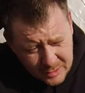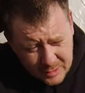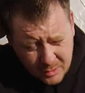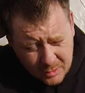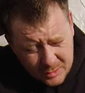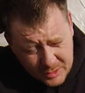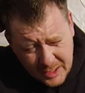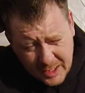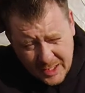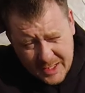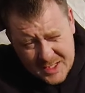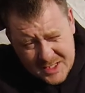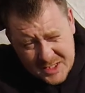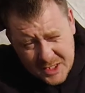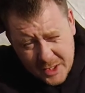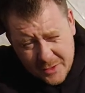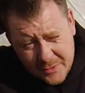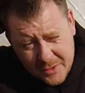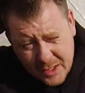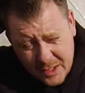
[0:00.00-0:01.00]
all the high
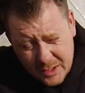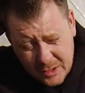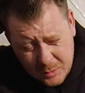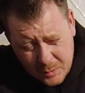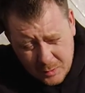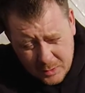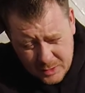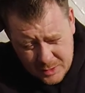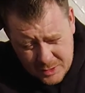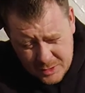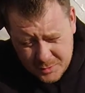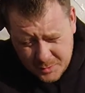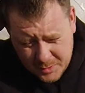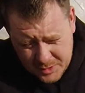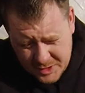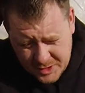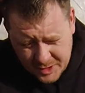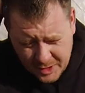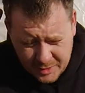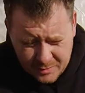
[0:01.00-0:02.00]
steering angle ones,
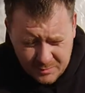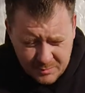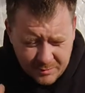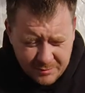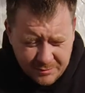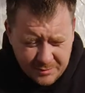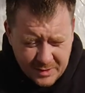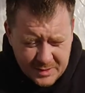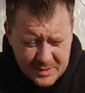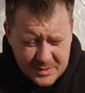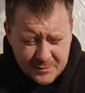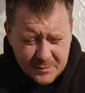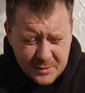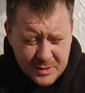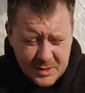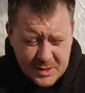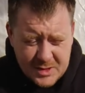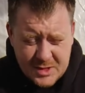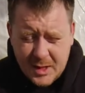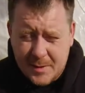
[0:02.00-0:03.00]
which are effectively
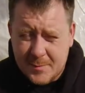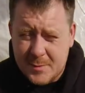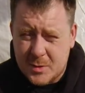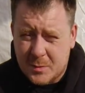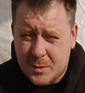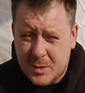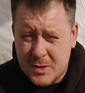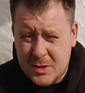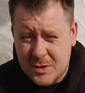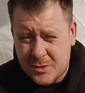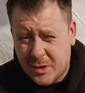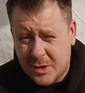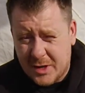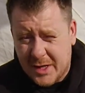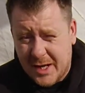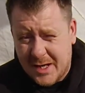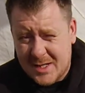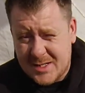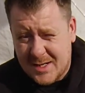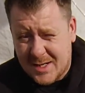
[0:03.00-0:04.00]
the same as the ones that are on the
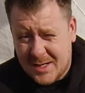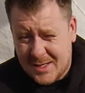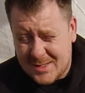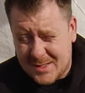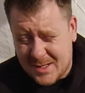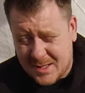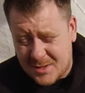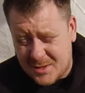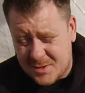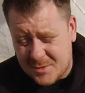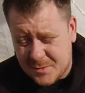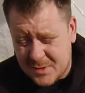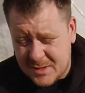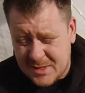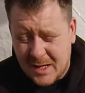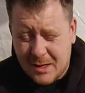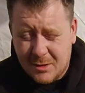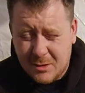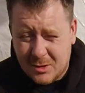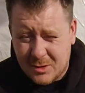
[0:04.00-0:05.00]
XR10, so it's
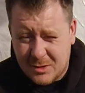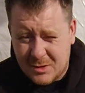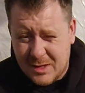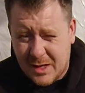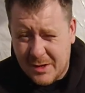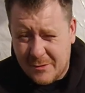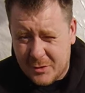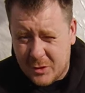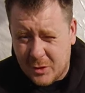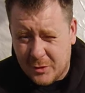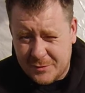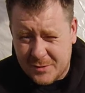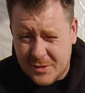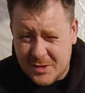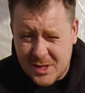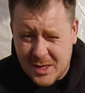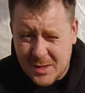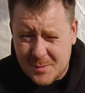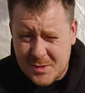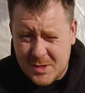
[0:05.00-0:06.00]
now got near enough the
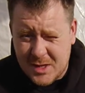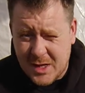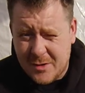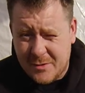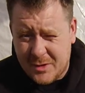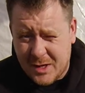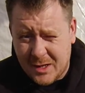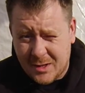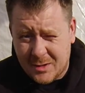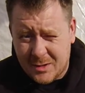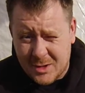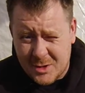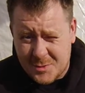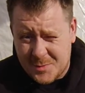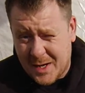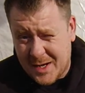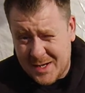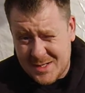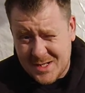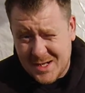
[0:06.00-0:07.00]
same steering angle as
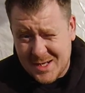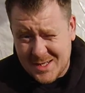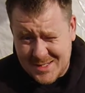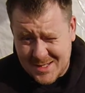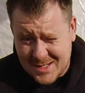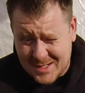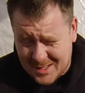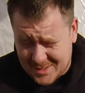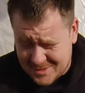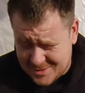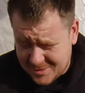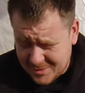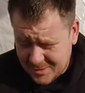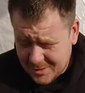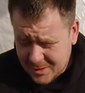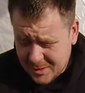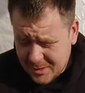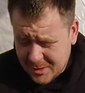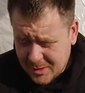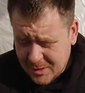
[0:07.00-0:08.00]
my XR10 has.
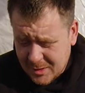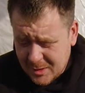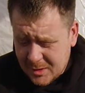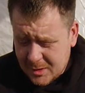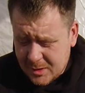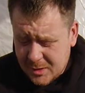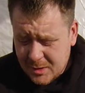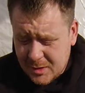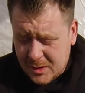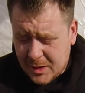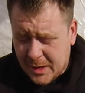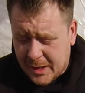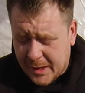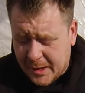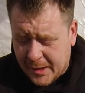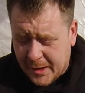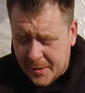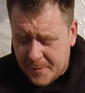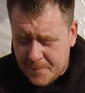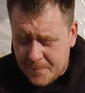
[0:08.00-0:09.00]

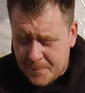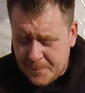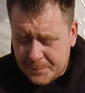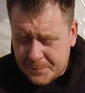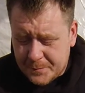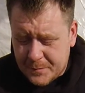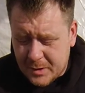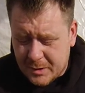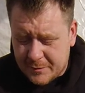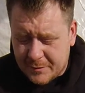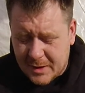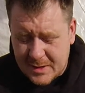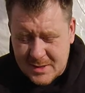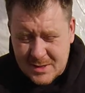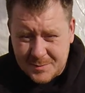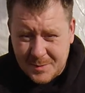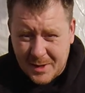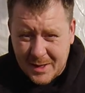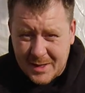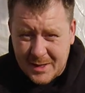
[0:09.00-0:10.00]
I've had
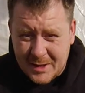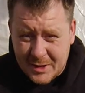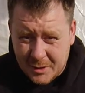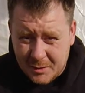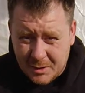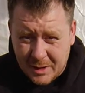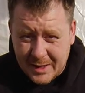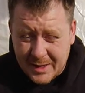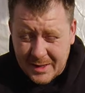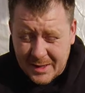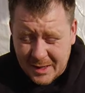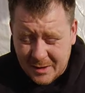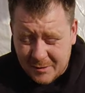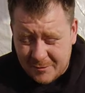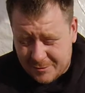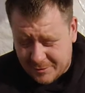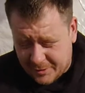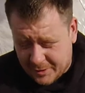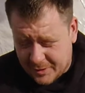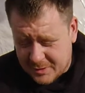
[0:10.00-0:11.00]
to make a new link kit
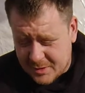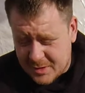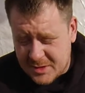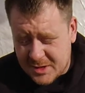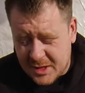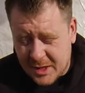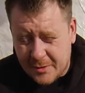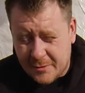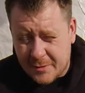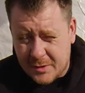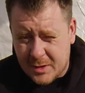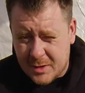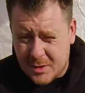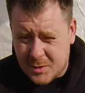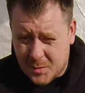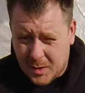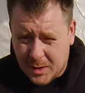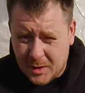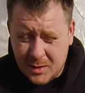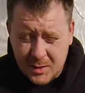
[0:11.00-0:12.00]
for the steering as
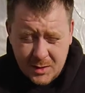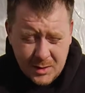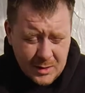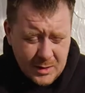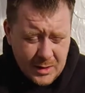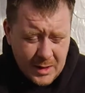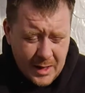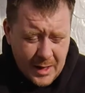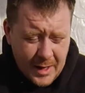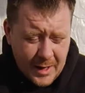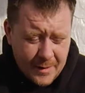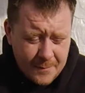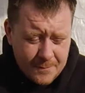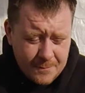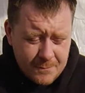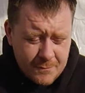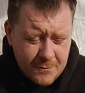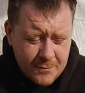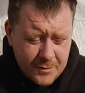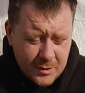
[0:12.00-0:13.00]
well,
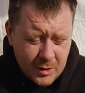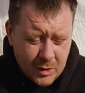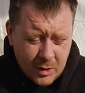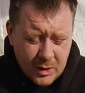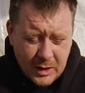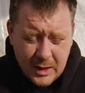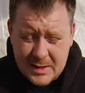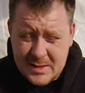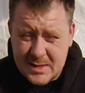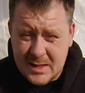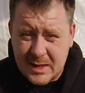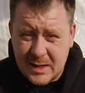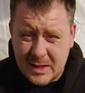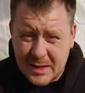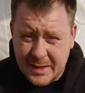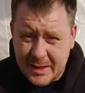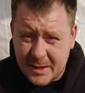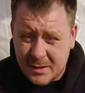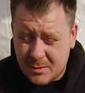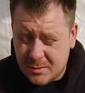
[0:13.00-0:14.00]
for all that to
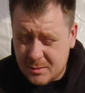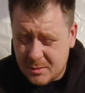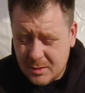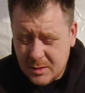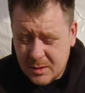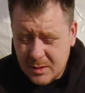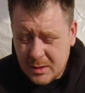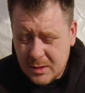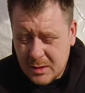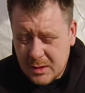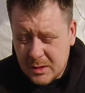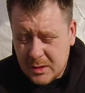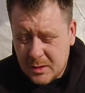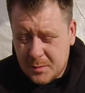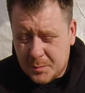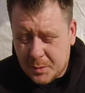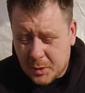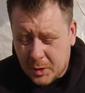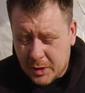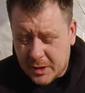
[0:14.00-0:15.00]
clear,
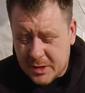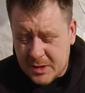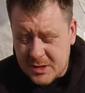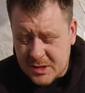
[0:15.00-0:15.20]
but it